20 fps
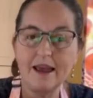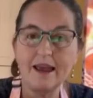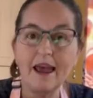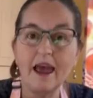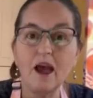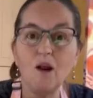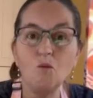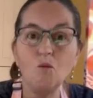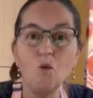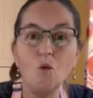
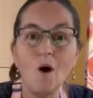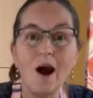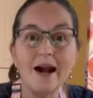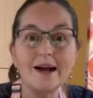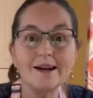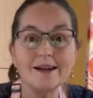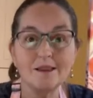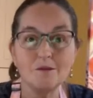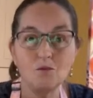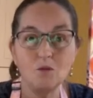and
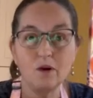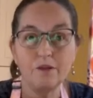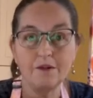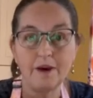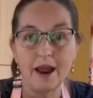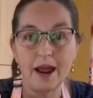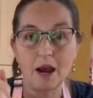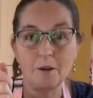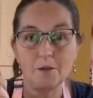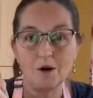whacked them with a
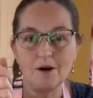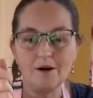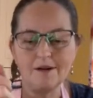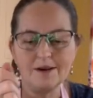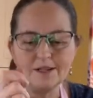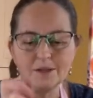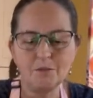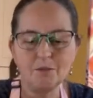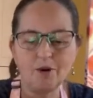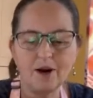hammer
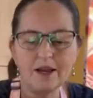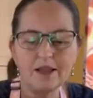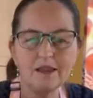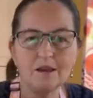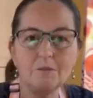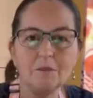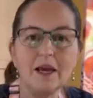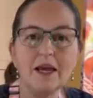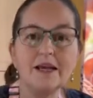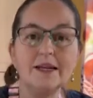to break
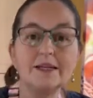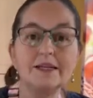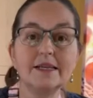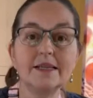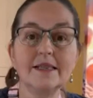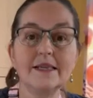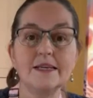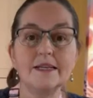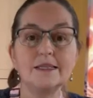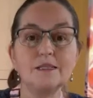them into
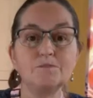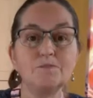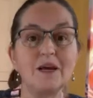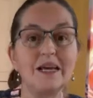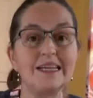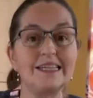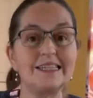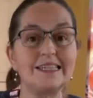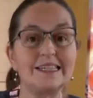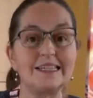these
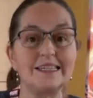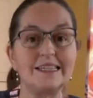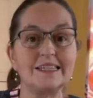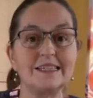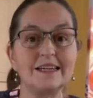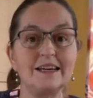pieces.